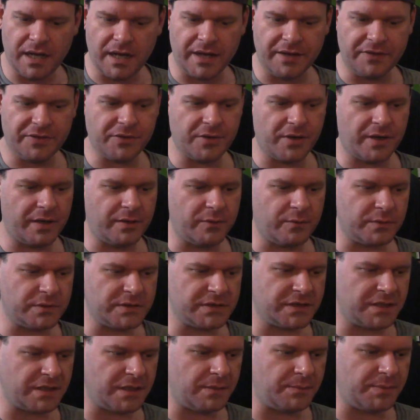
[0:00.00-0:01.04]
I thought it was
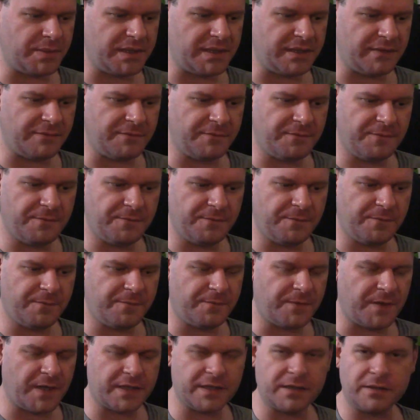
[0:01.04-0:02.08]
going to be
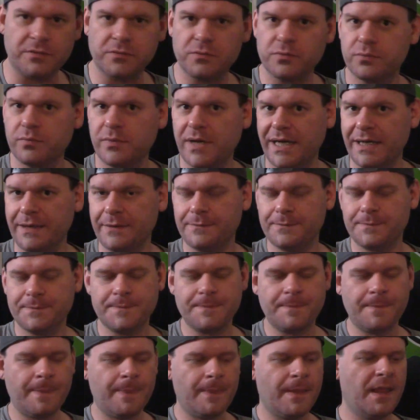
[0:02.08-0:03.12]
fucking great.
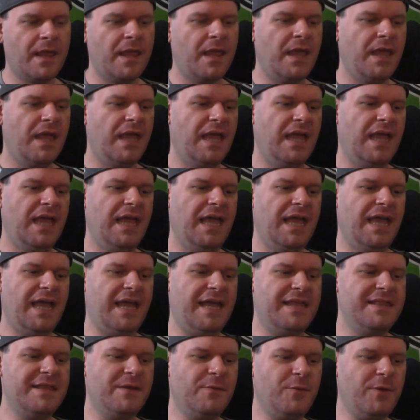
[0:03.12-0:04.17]

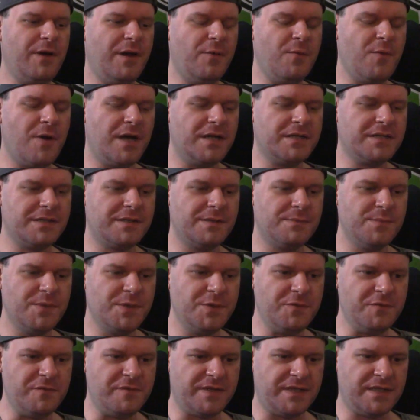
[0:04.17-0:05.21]
And then when I watched the
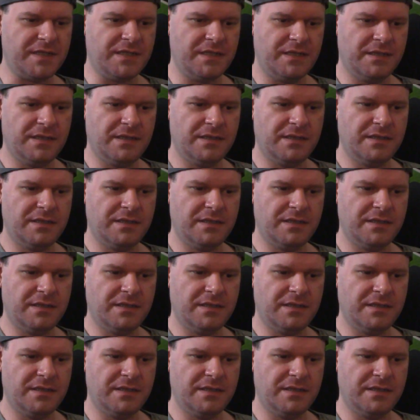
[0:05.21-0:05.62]
movie,